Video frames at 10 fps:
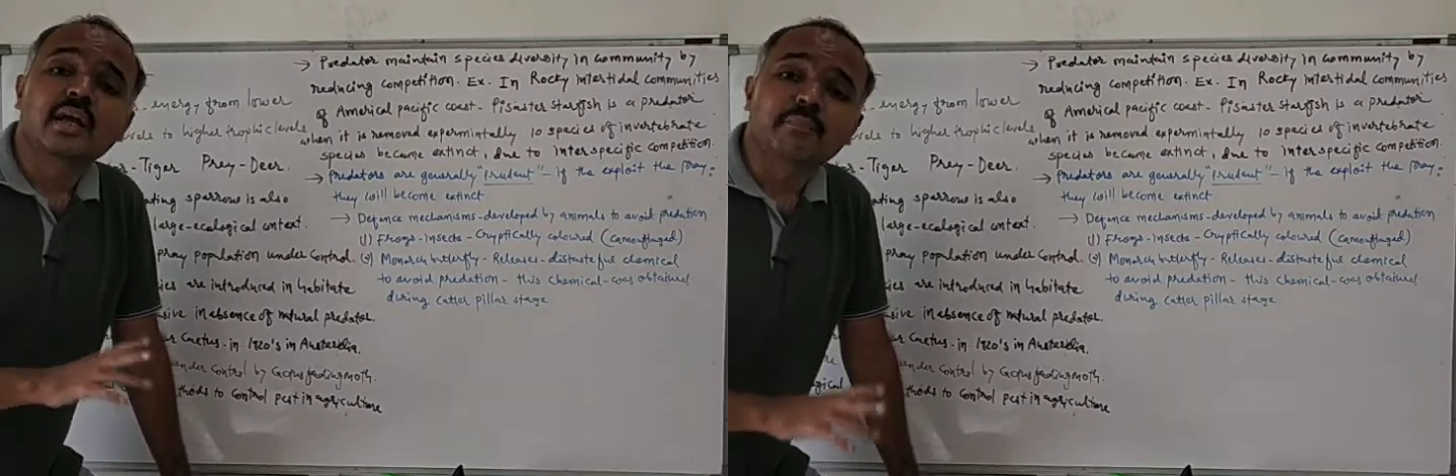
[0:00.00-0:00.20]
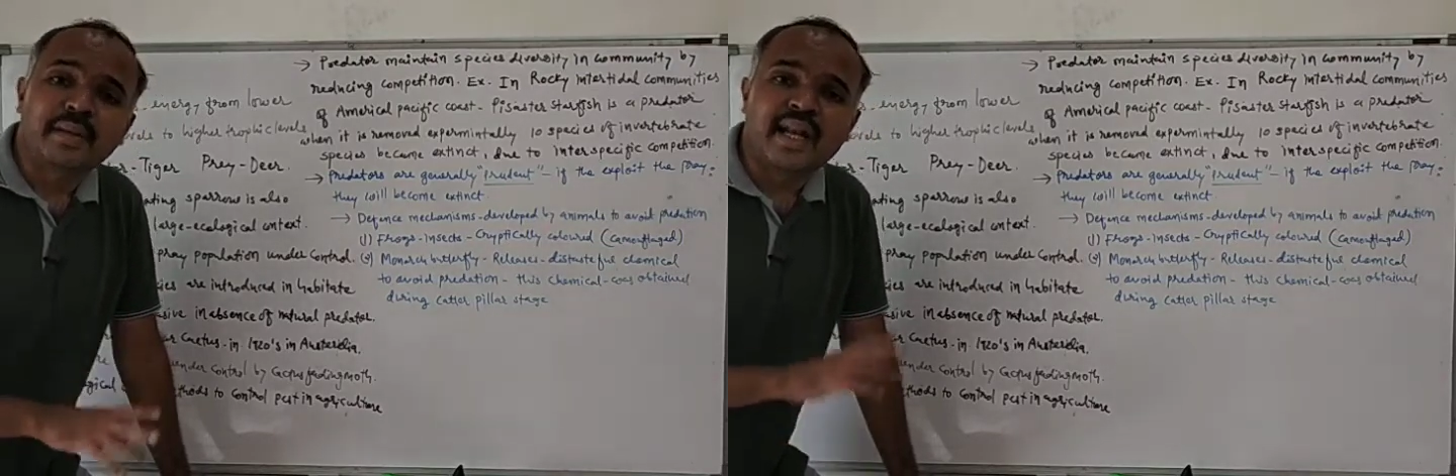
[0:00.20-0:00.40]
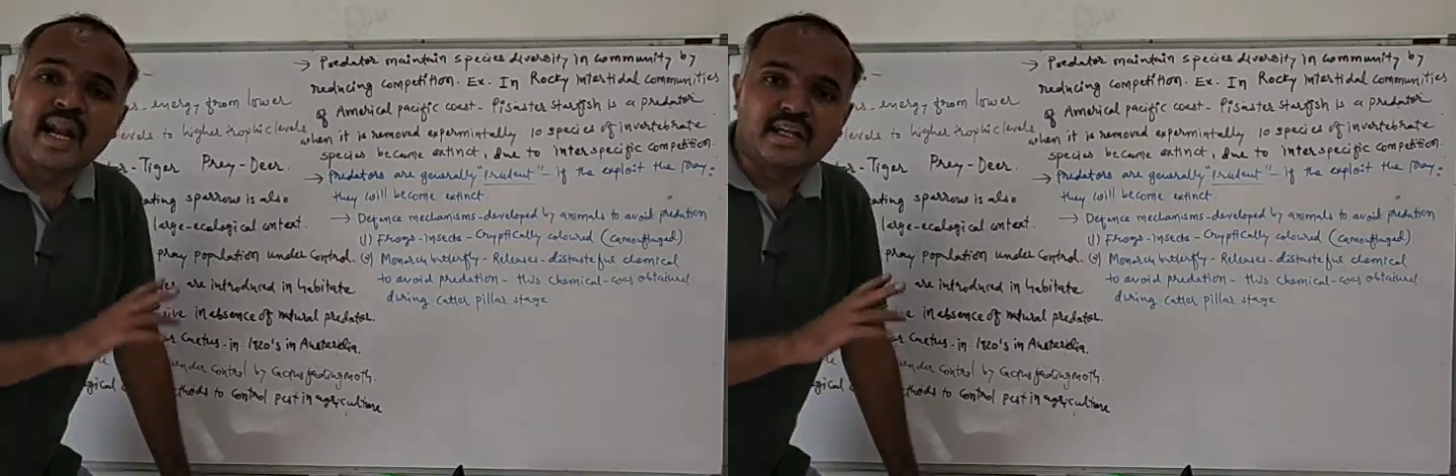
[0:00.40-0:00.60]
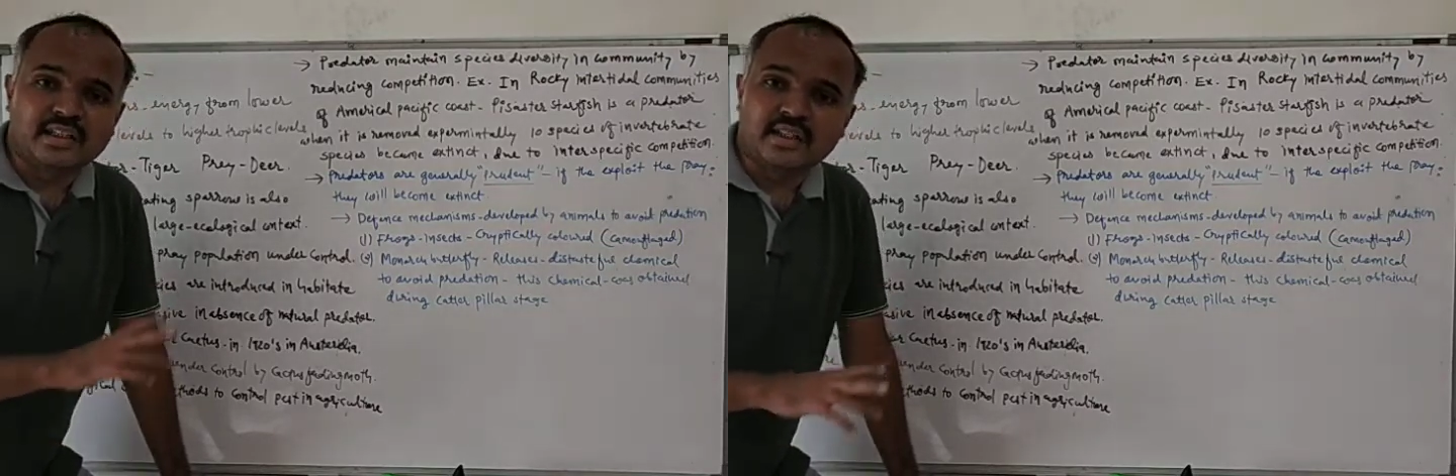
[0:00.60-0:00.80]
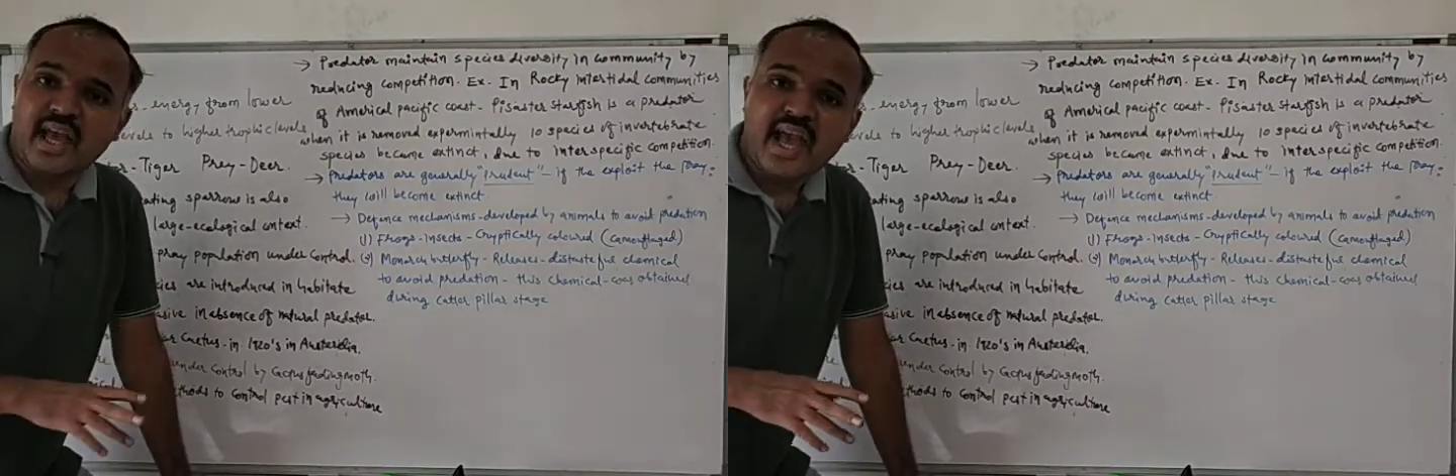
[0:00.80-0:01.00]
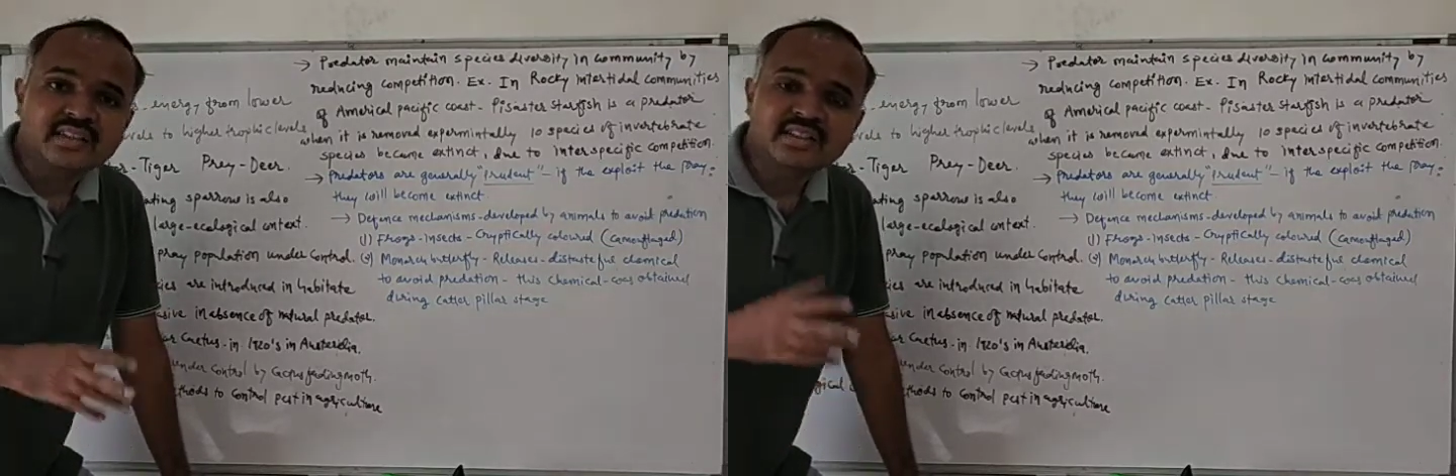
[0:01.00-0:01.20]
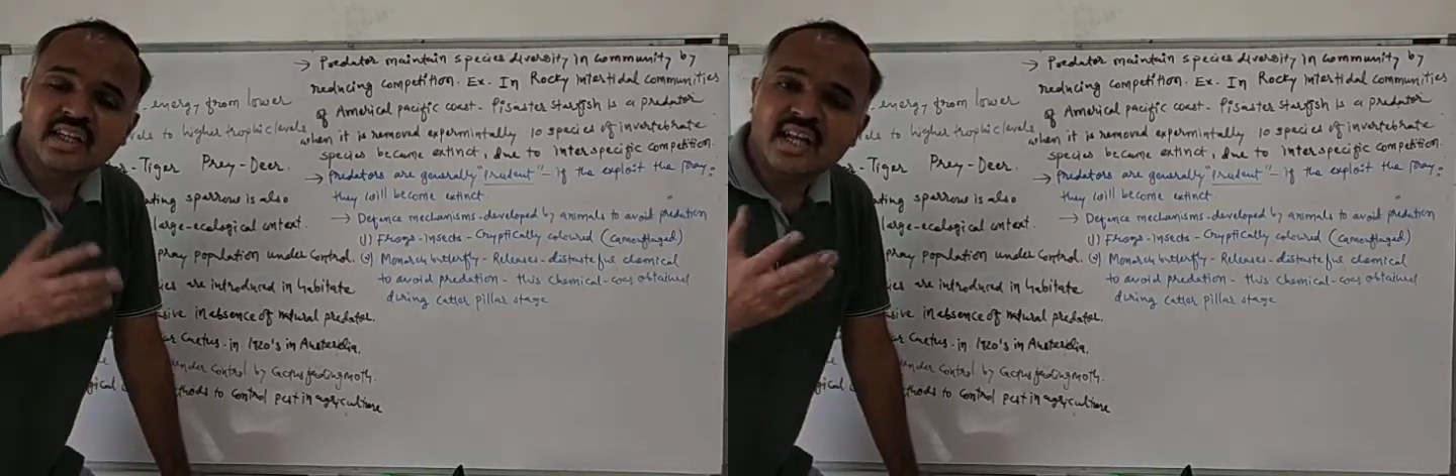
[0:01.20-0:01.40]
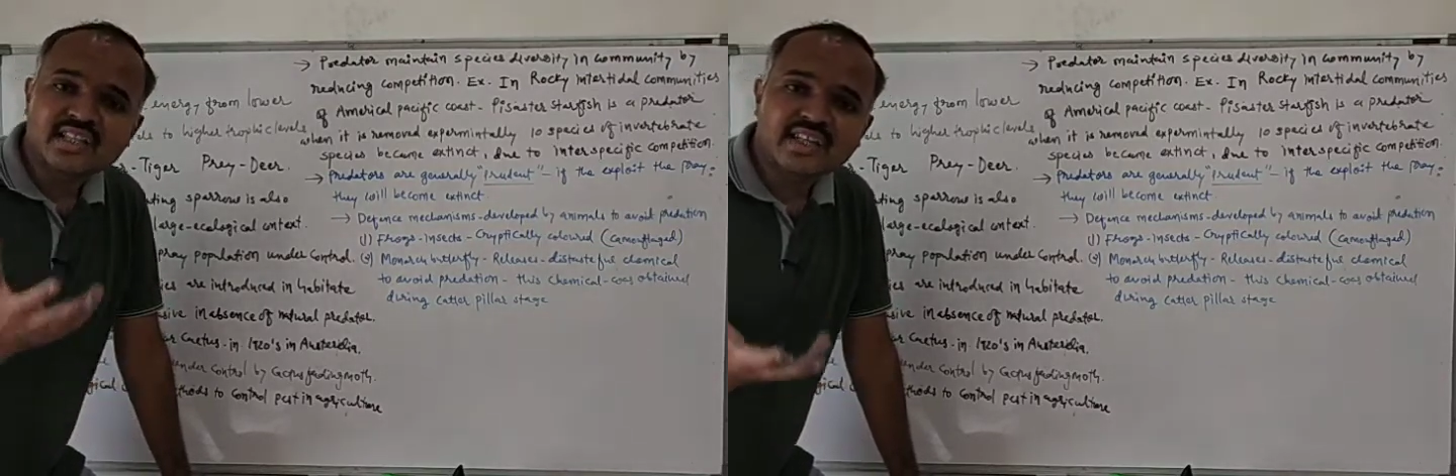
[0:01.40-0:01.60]
predator. As the
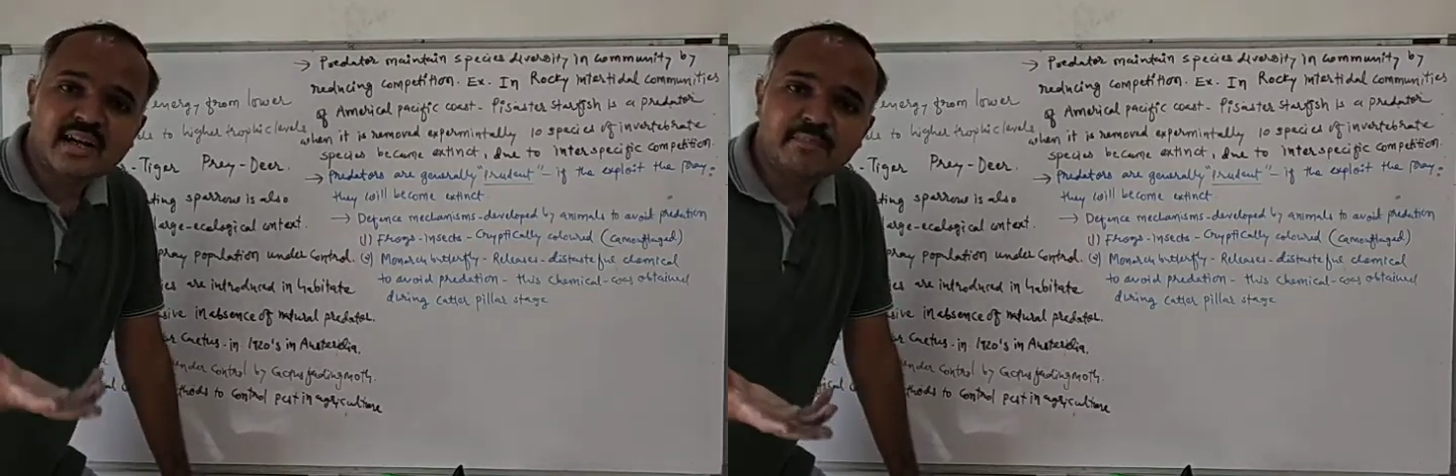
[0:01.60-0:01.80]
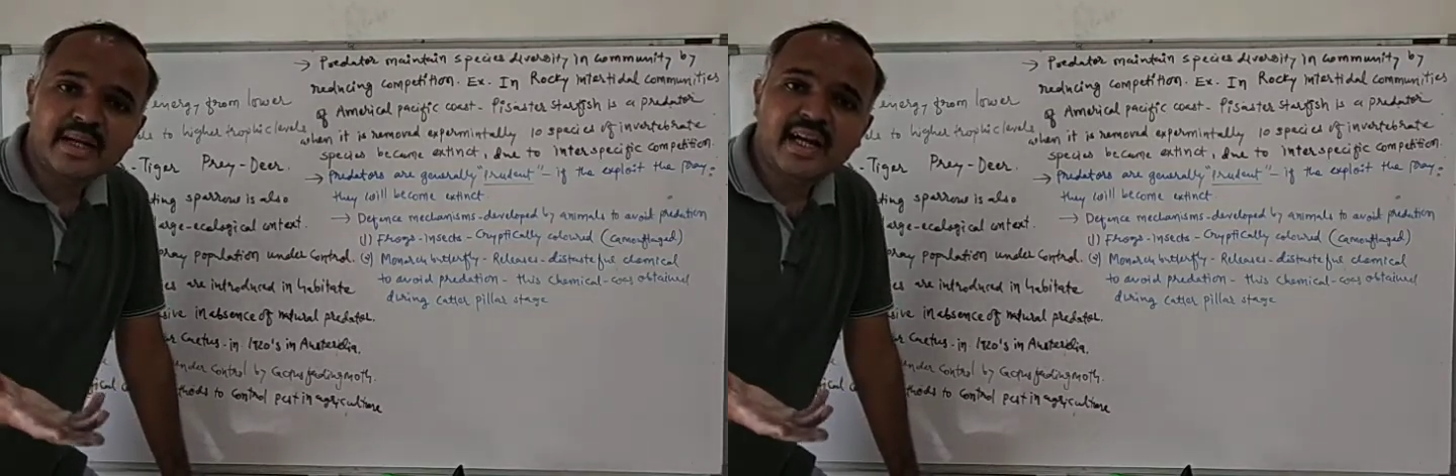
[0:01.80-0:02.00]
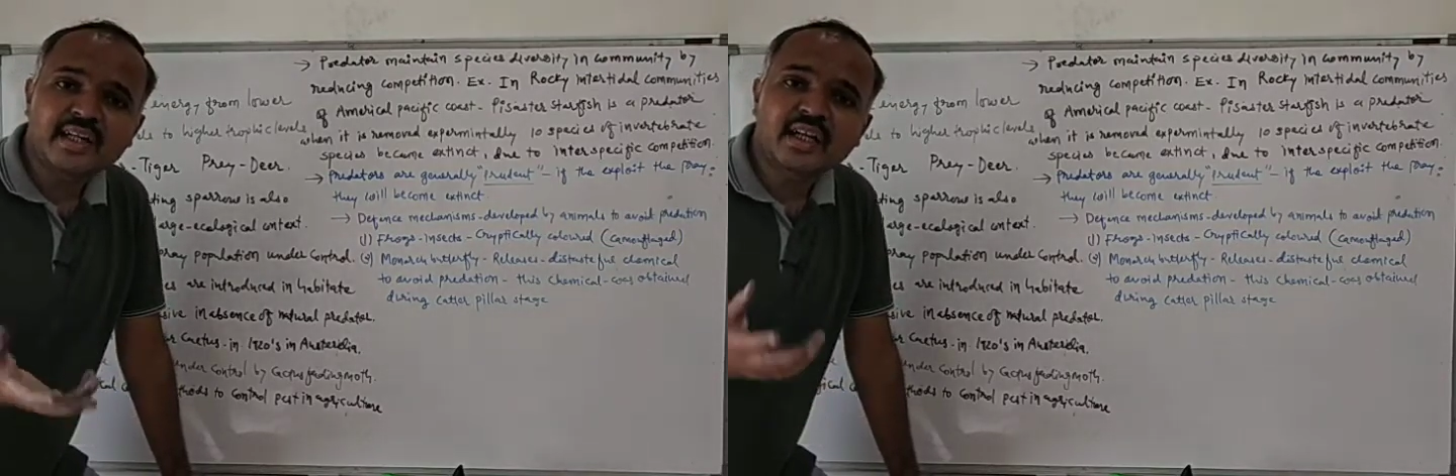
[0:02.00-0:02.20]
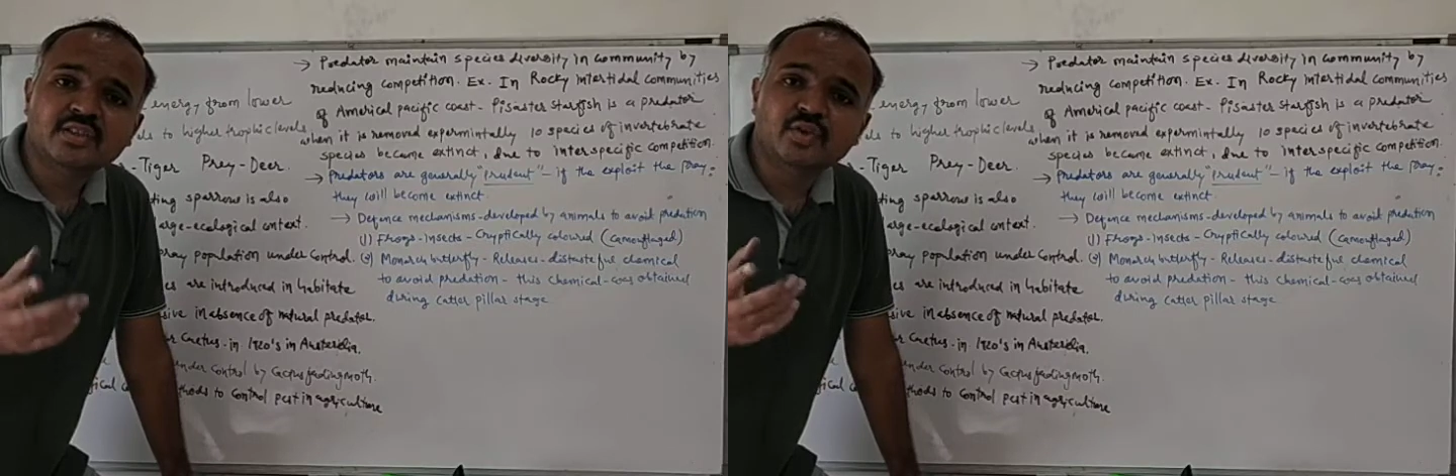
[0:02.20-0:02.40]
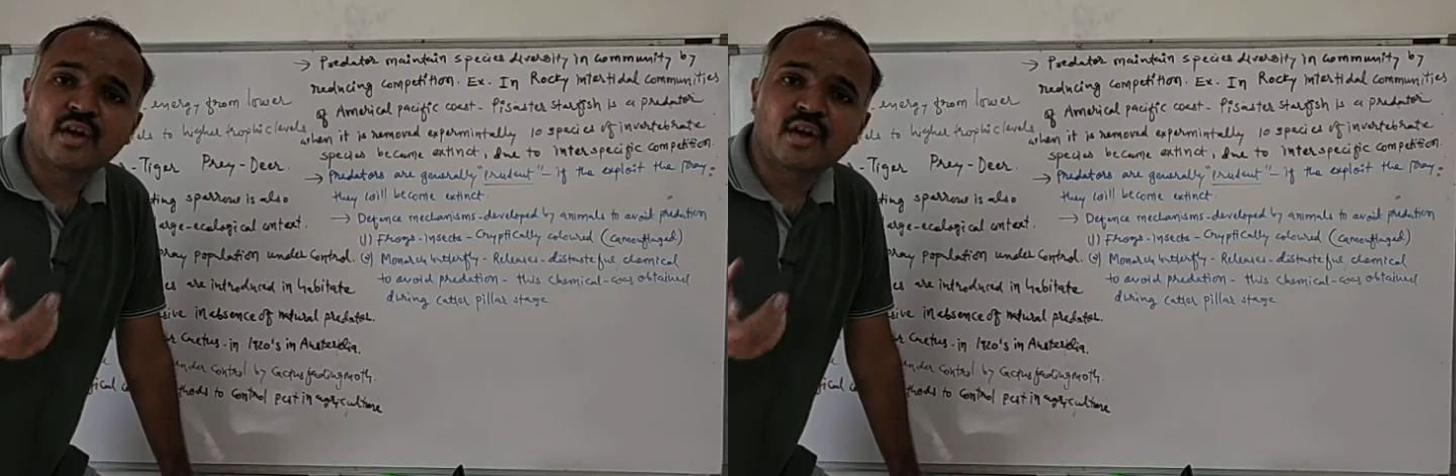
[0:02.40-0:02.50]
natural predators